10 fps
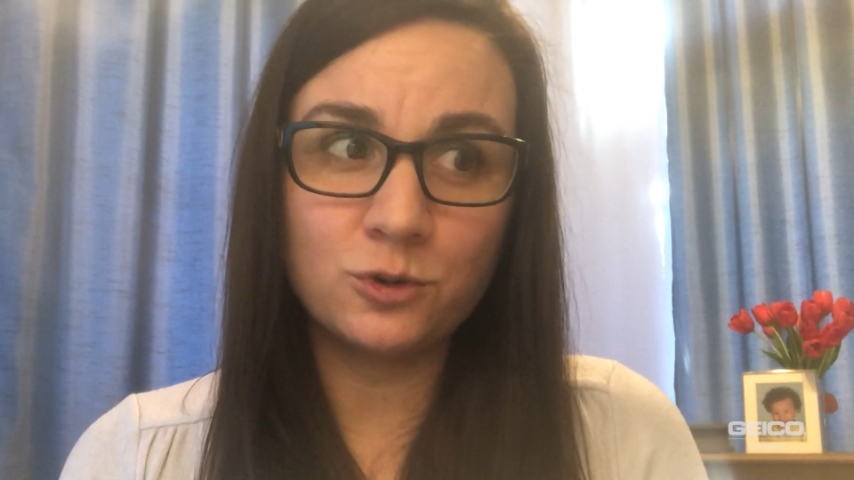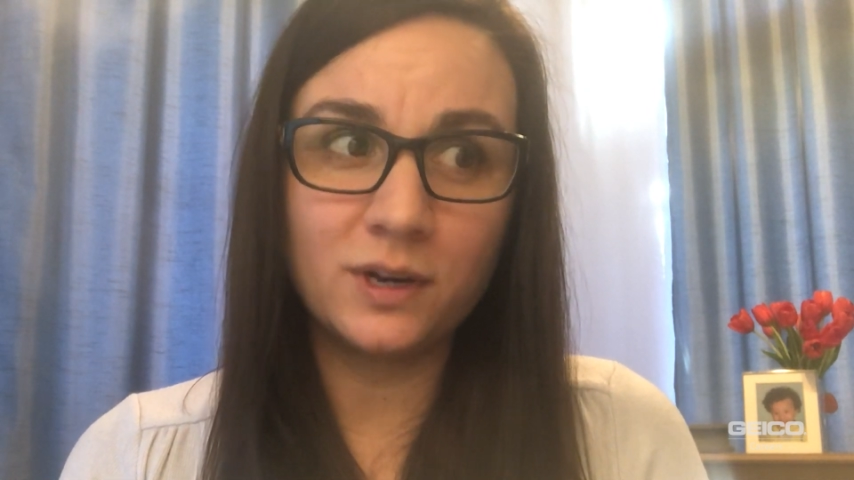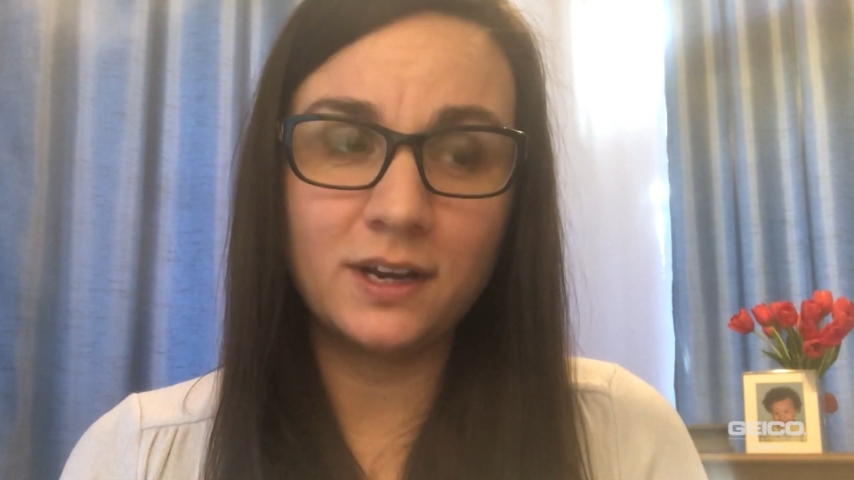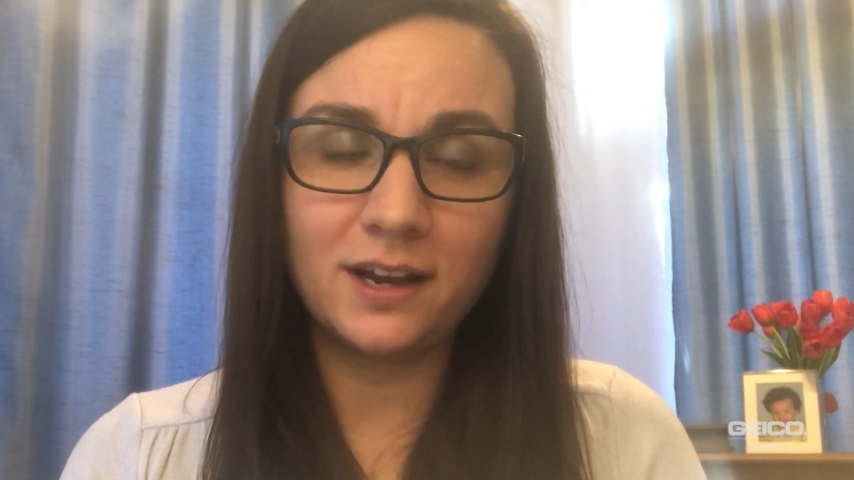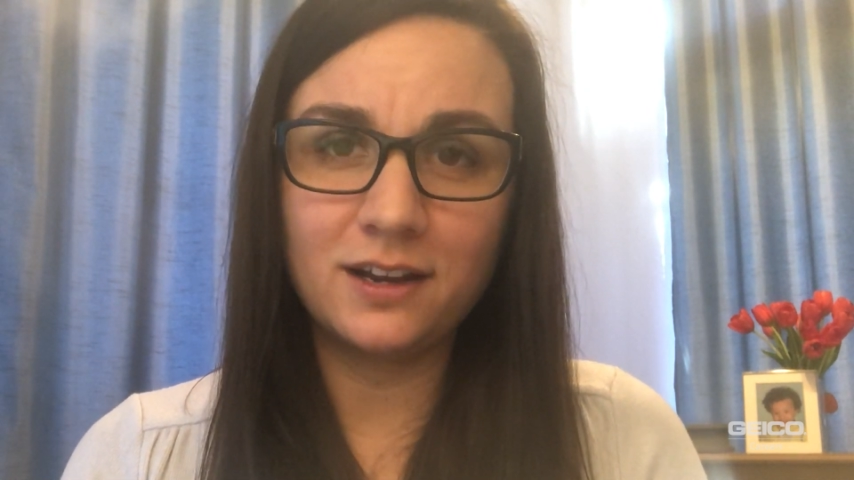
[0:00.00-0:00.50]

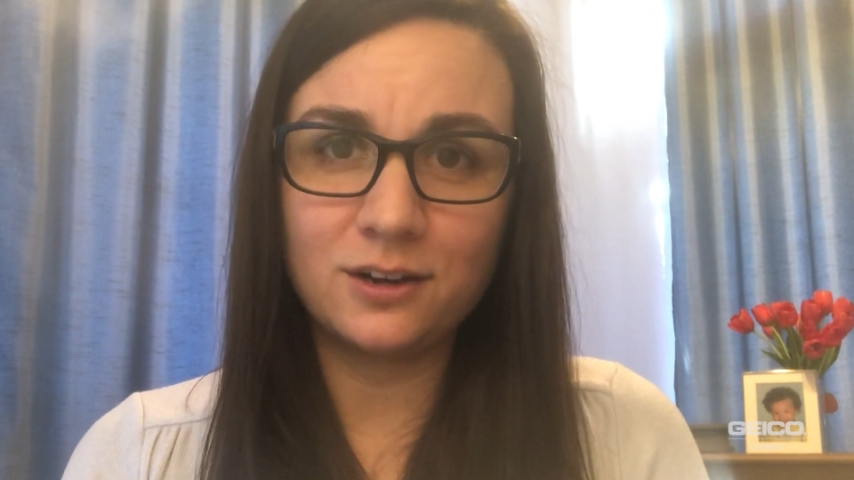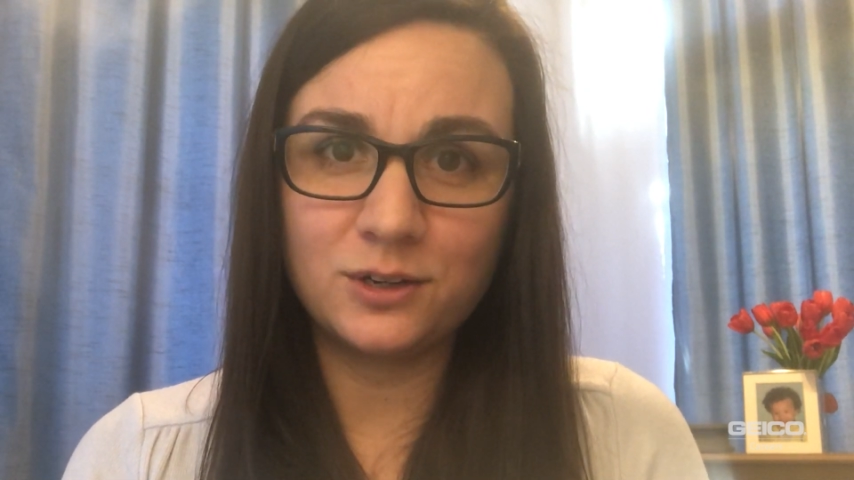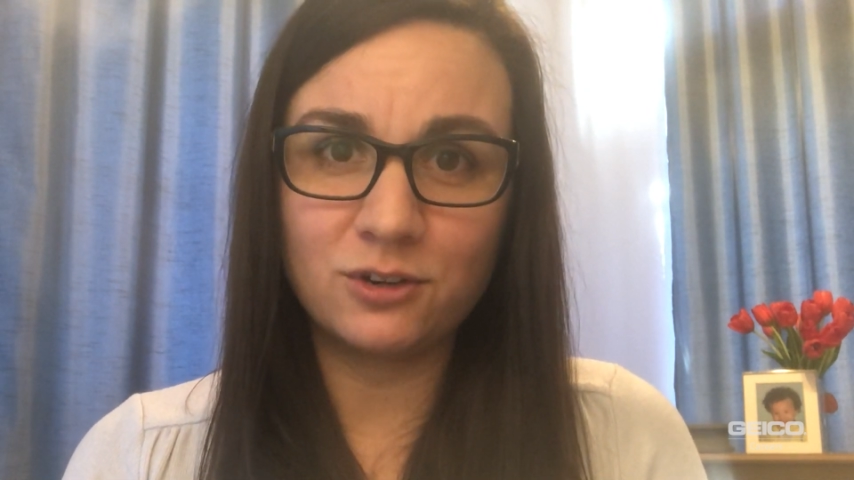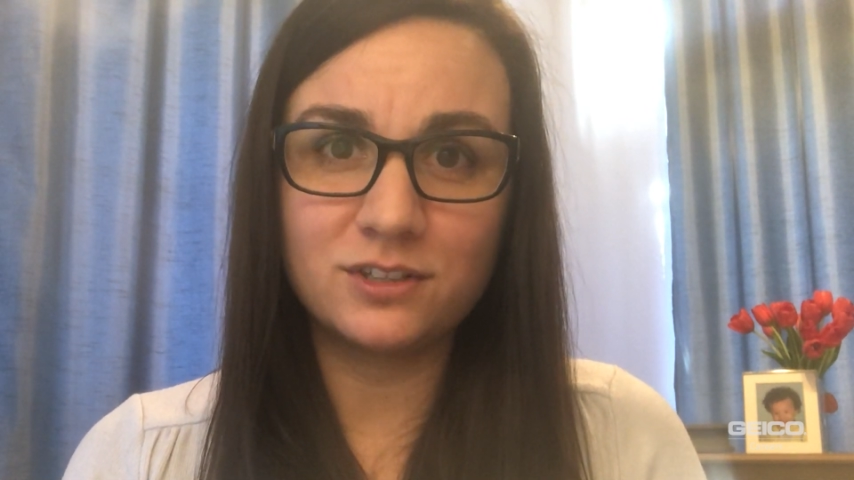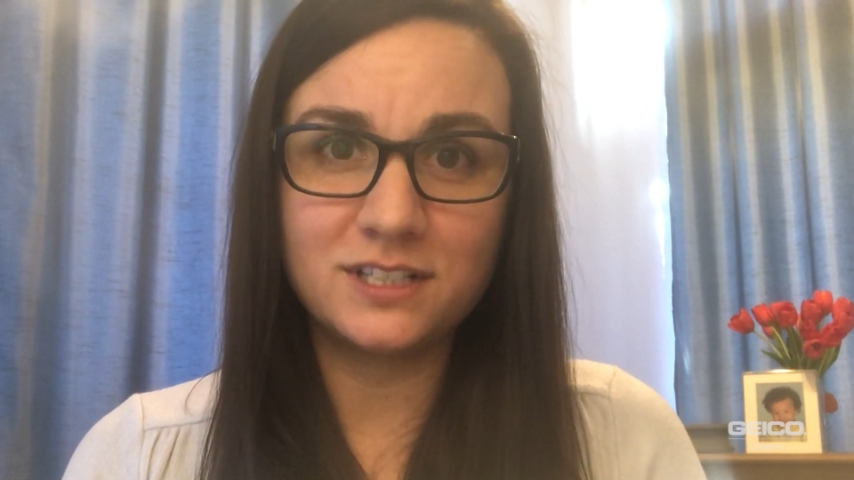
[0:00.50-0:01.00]
join
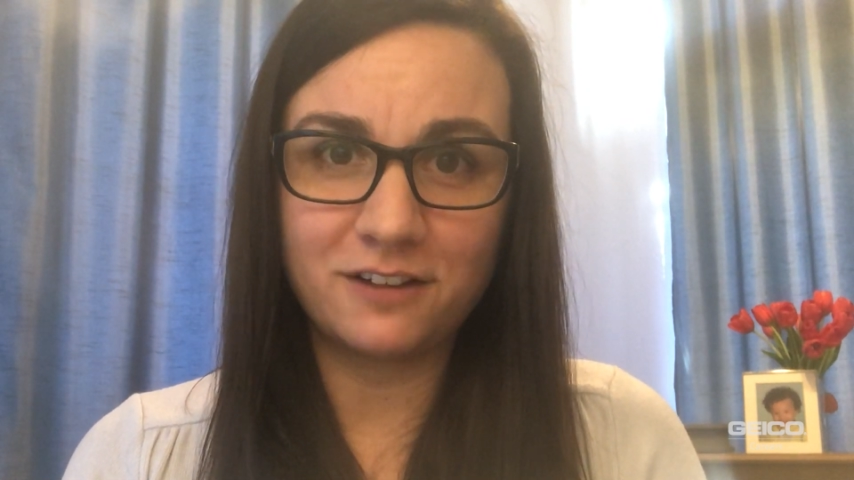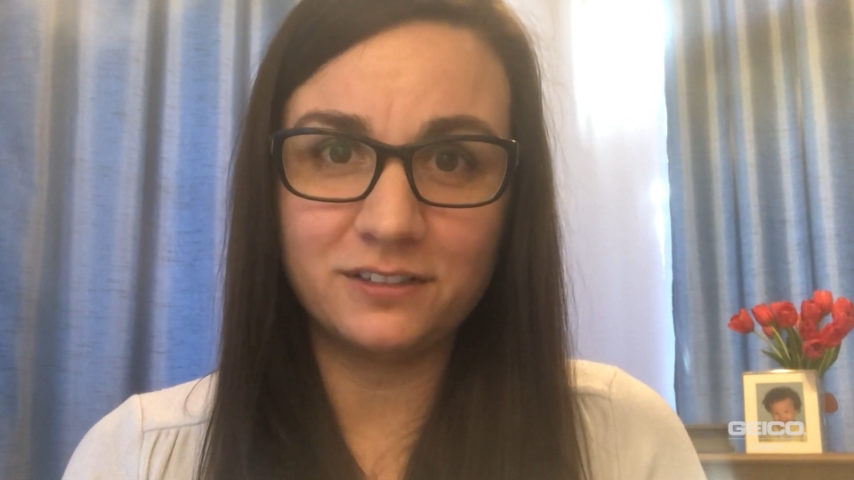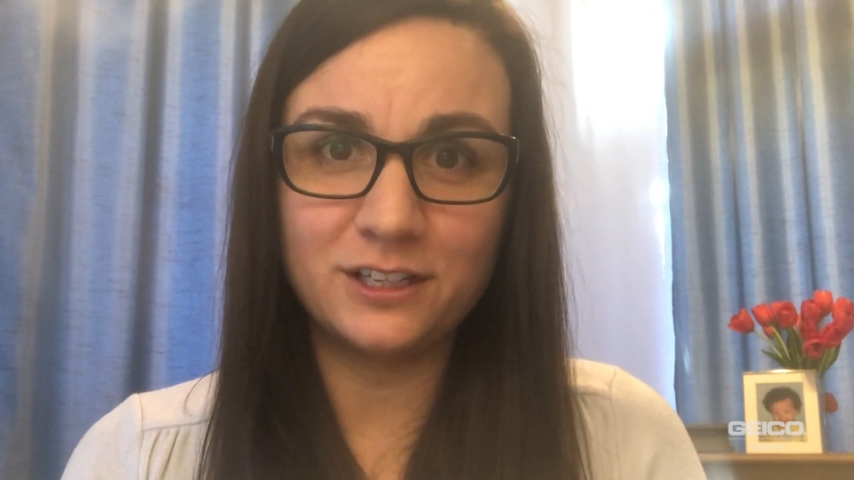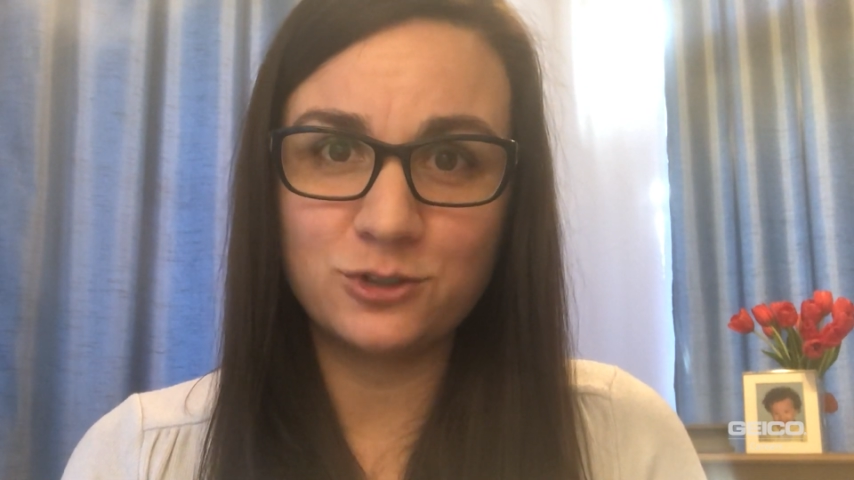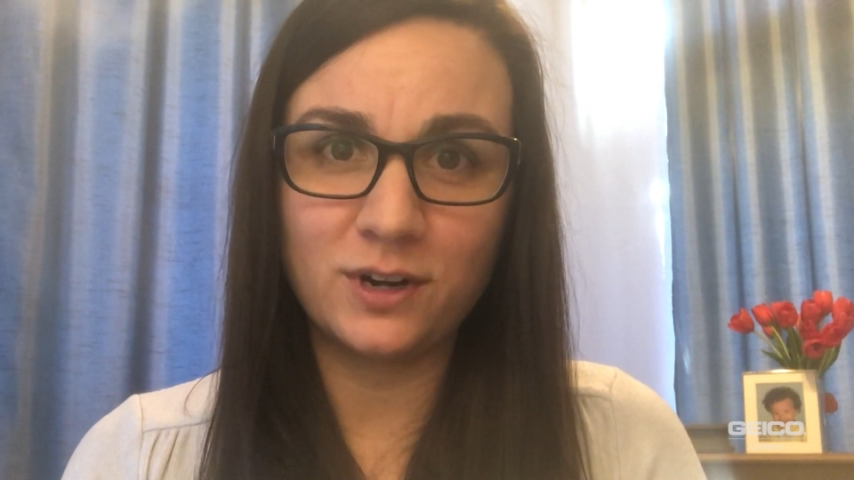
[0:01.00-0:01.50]
Geico, you're
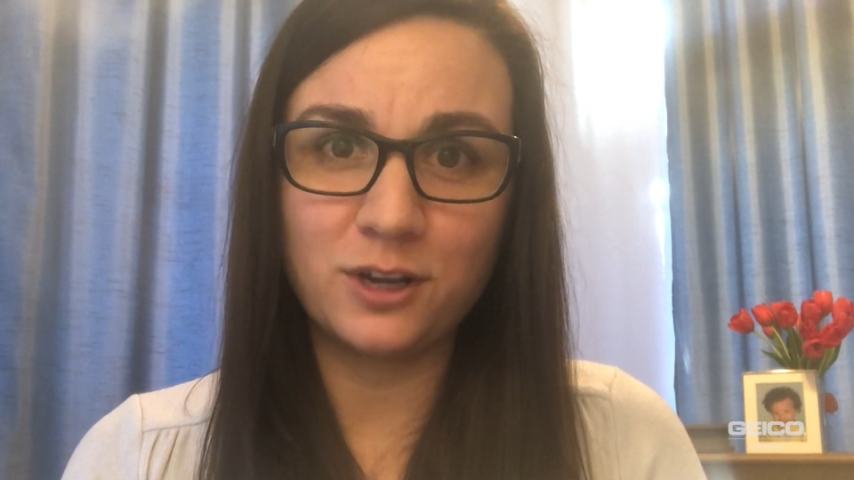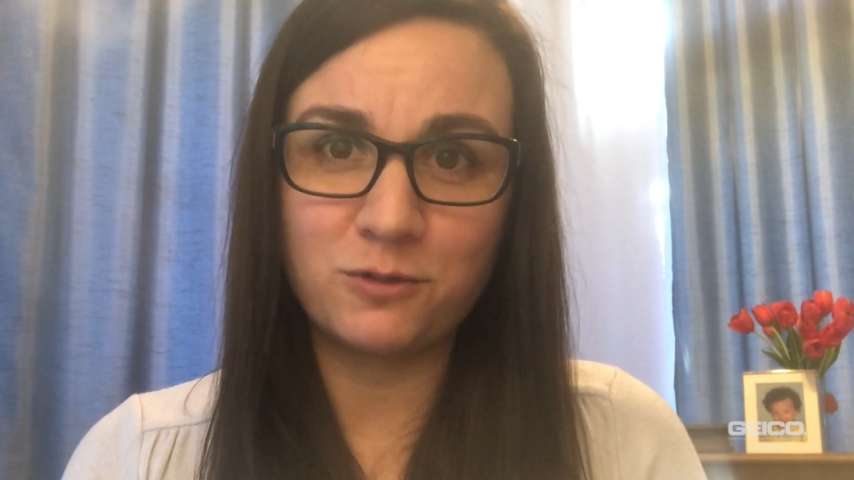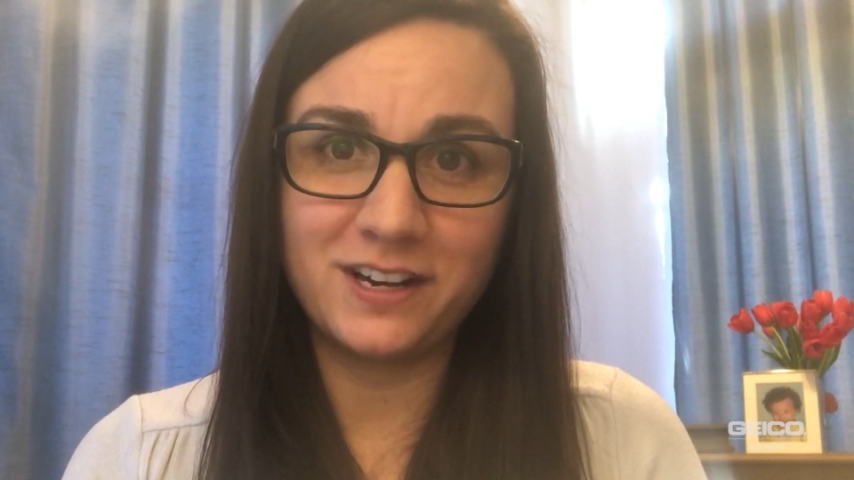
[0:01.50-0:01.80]
definitely joining a